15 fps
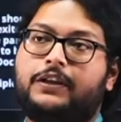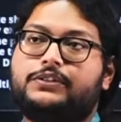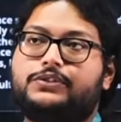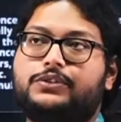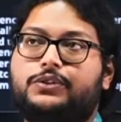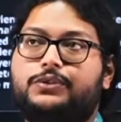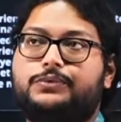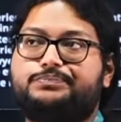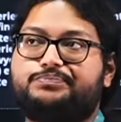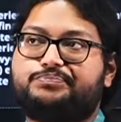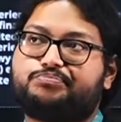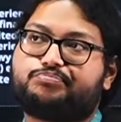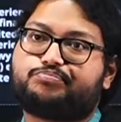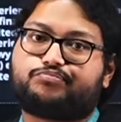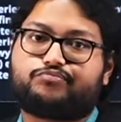So
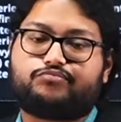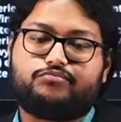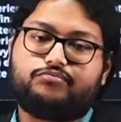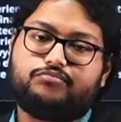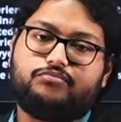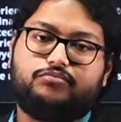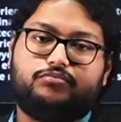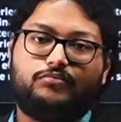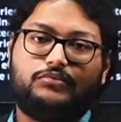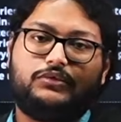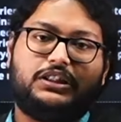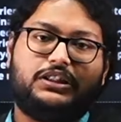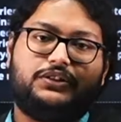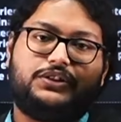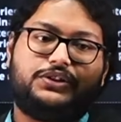
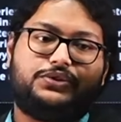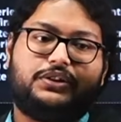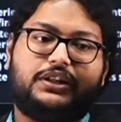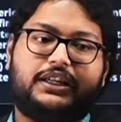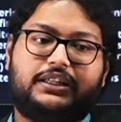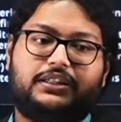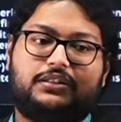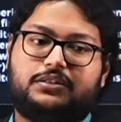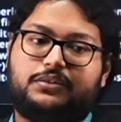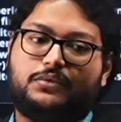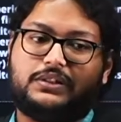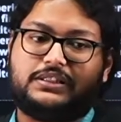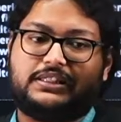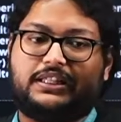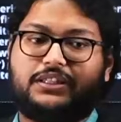31st July
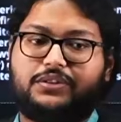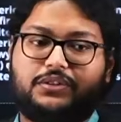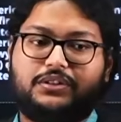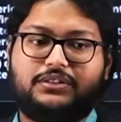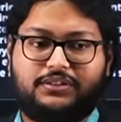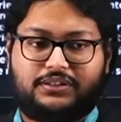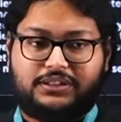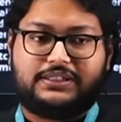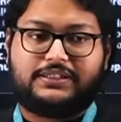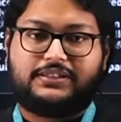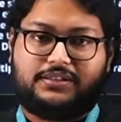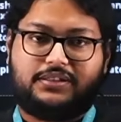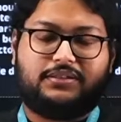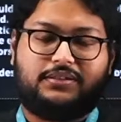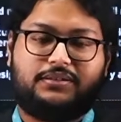was like, just
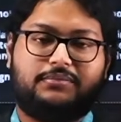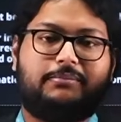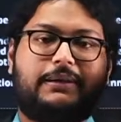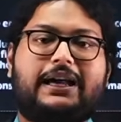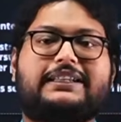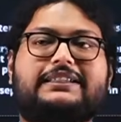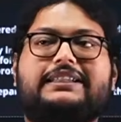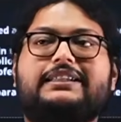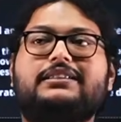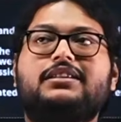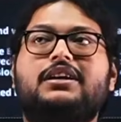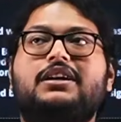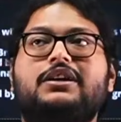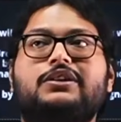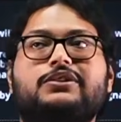back then.
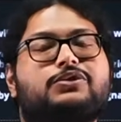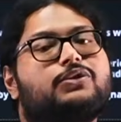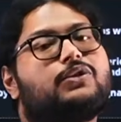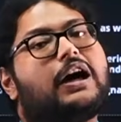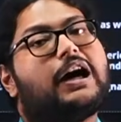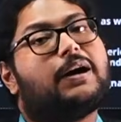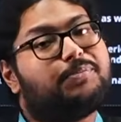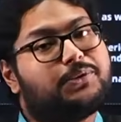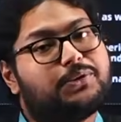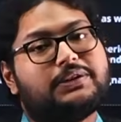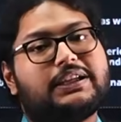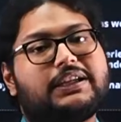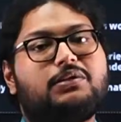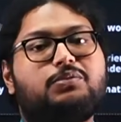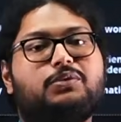So up to
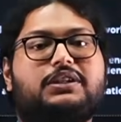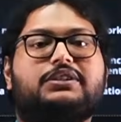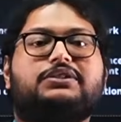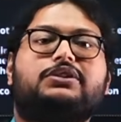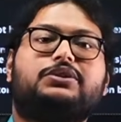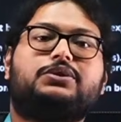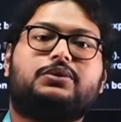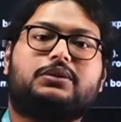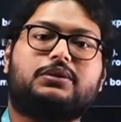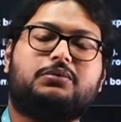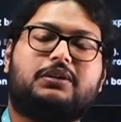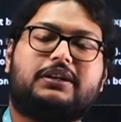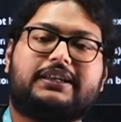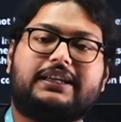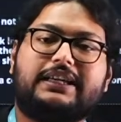then, what is your total
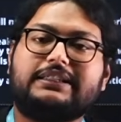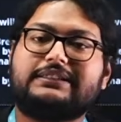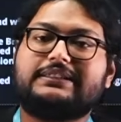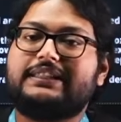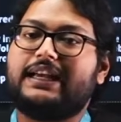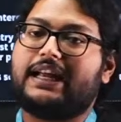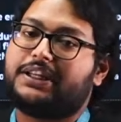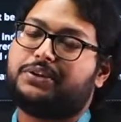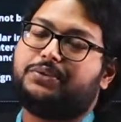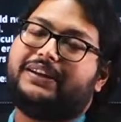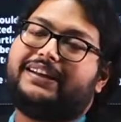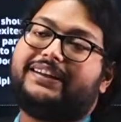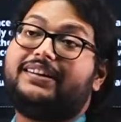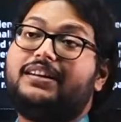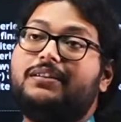work ex that you
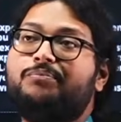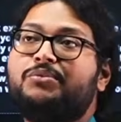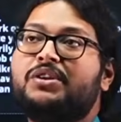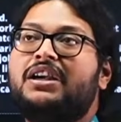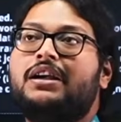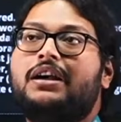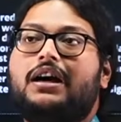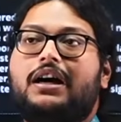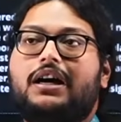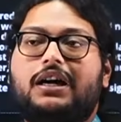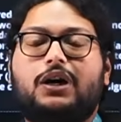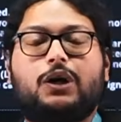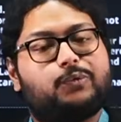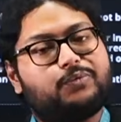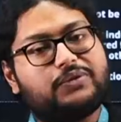enter?
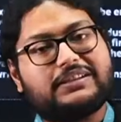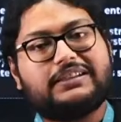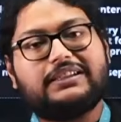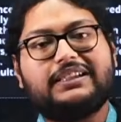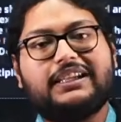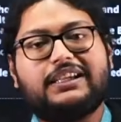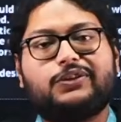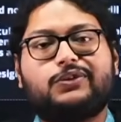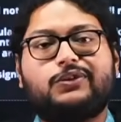Obviously, like,